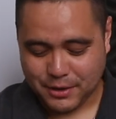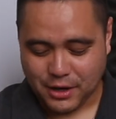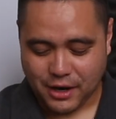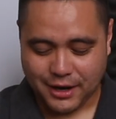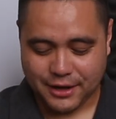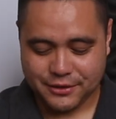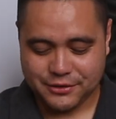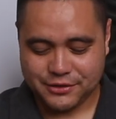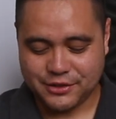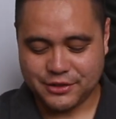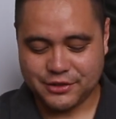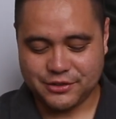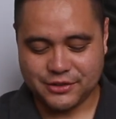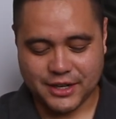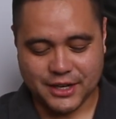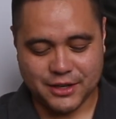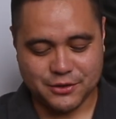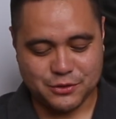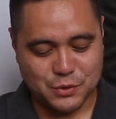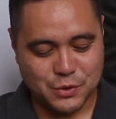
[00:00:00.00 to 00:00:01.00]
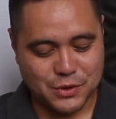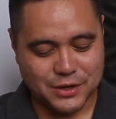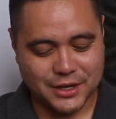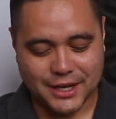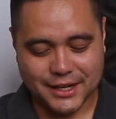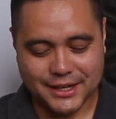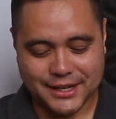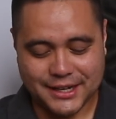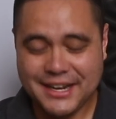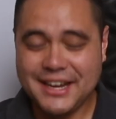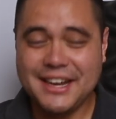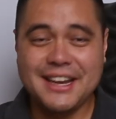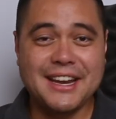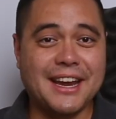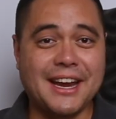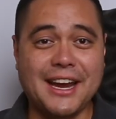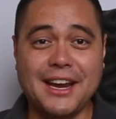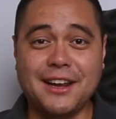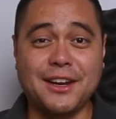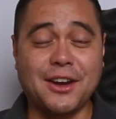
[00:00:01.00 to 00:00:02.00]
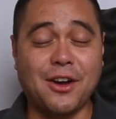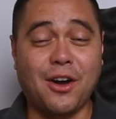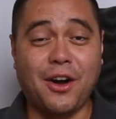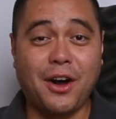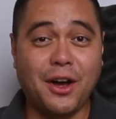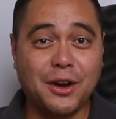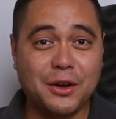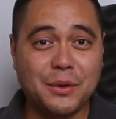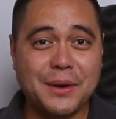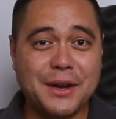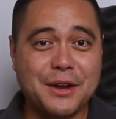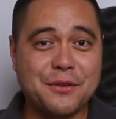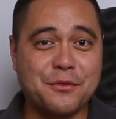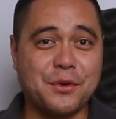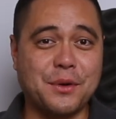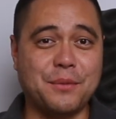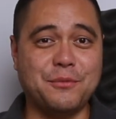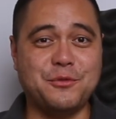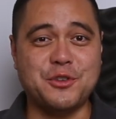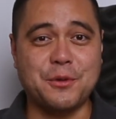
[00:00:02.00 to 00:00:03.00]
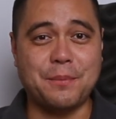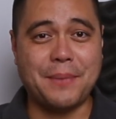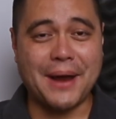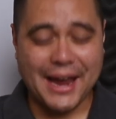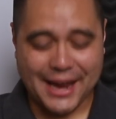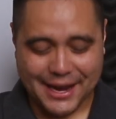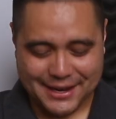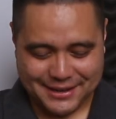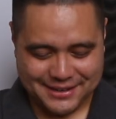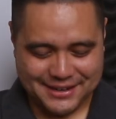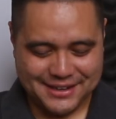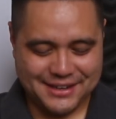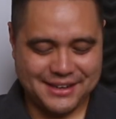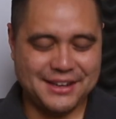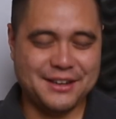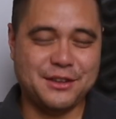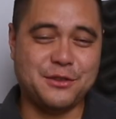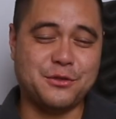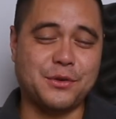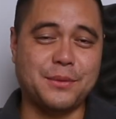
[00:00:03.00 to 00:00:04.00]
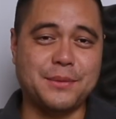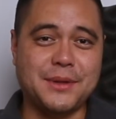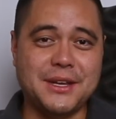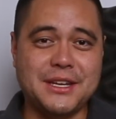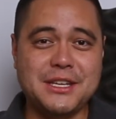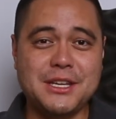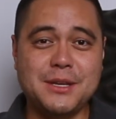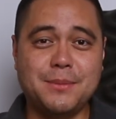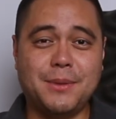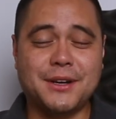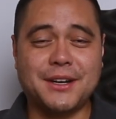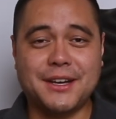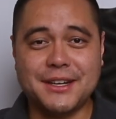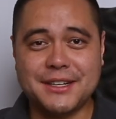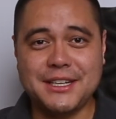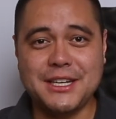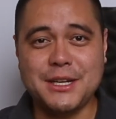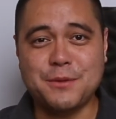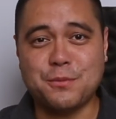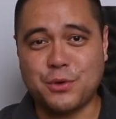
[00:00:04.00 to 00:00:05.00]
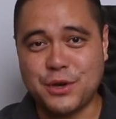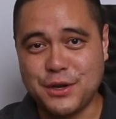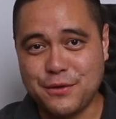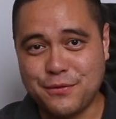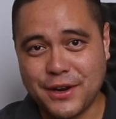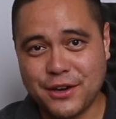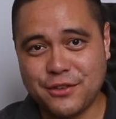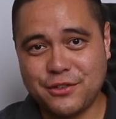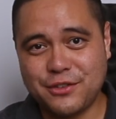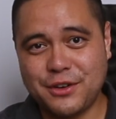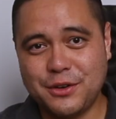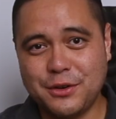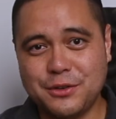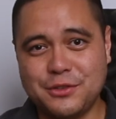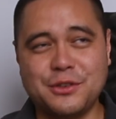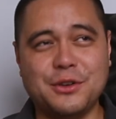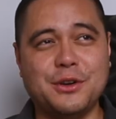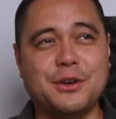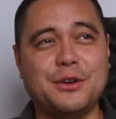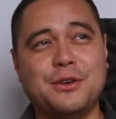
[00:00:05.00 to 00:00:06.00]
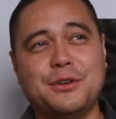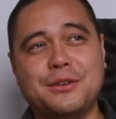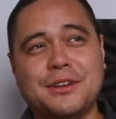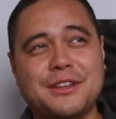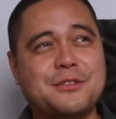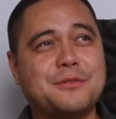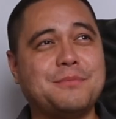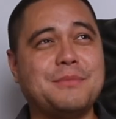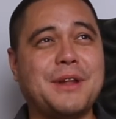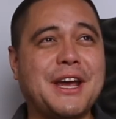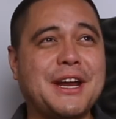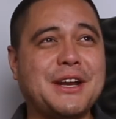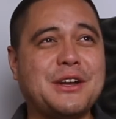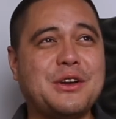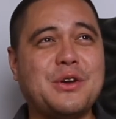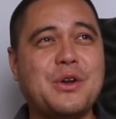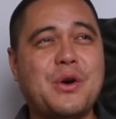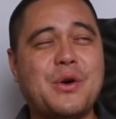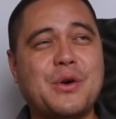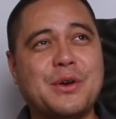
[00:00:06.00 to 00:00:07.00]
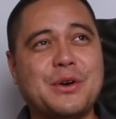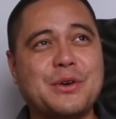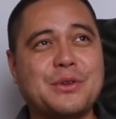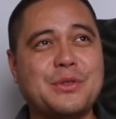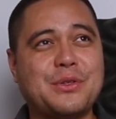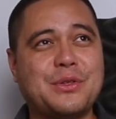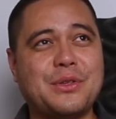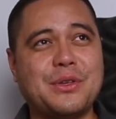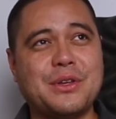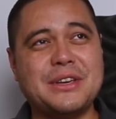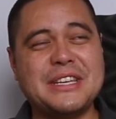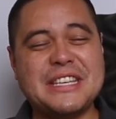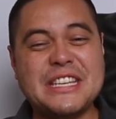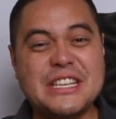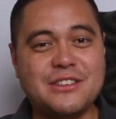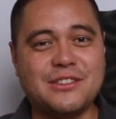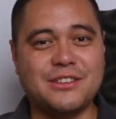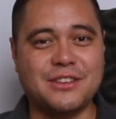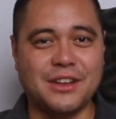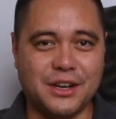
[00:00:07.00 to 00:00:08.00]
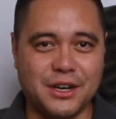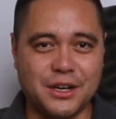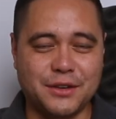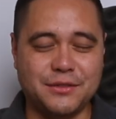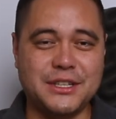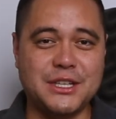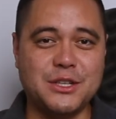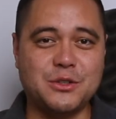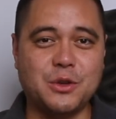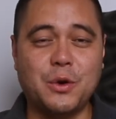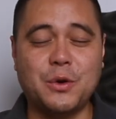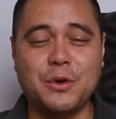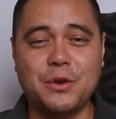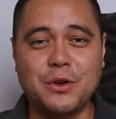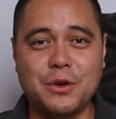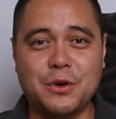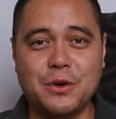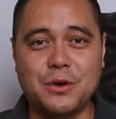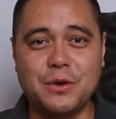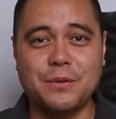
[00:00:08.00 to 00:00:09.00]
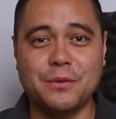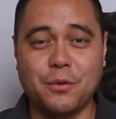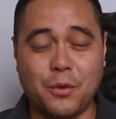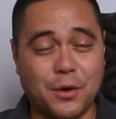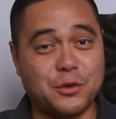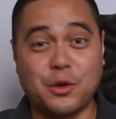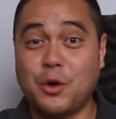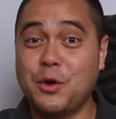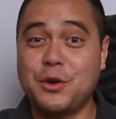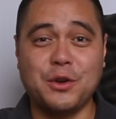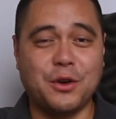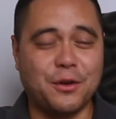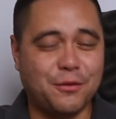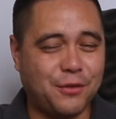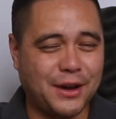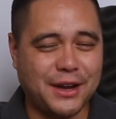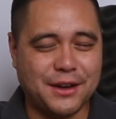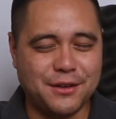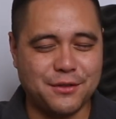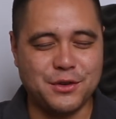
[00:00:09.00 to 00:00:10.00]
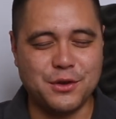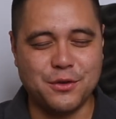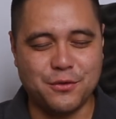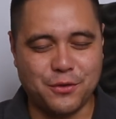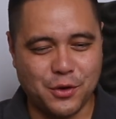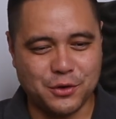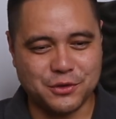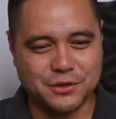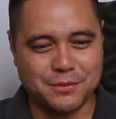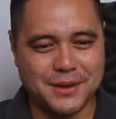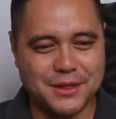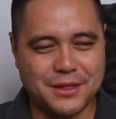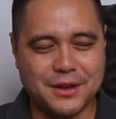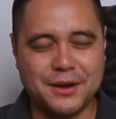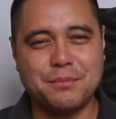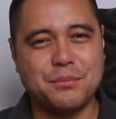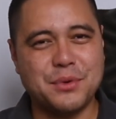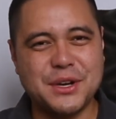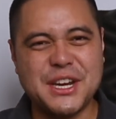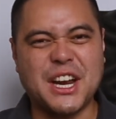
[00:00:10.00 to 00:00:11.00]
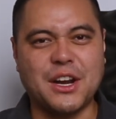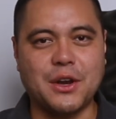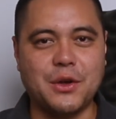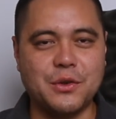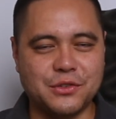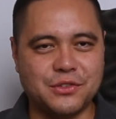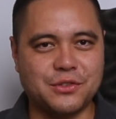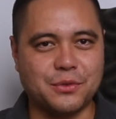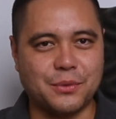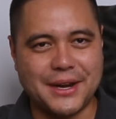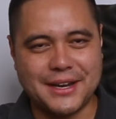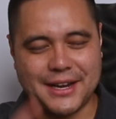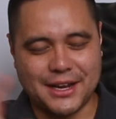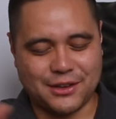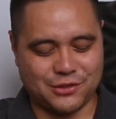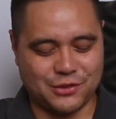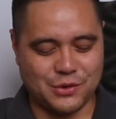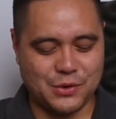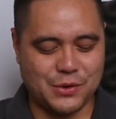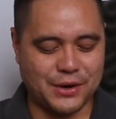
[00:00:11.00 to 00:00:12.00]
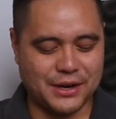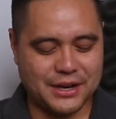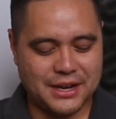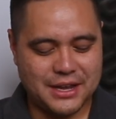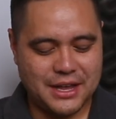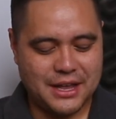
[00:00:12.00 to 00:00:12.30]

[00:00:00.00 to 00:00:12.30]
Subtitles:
concert-sized ukulele hailing all the way from Japan. It's from the Ibaraki prefecture, so it's like northeast of the Tokyo, or Tokyo if any of you folks have been there, pretty close, right next door.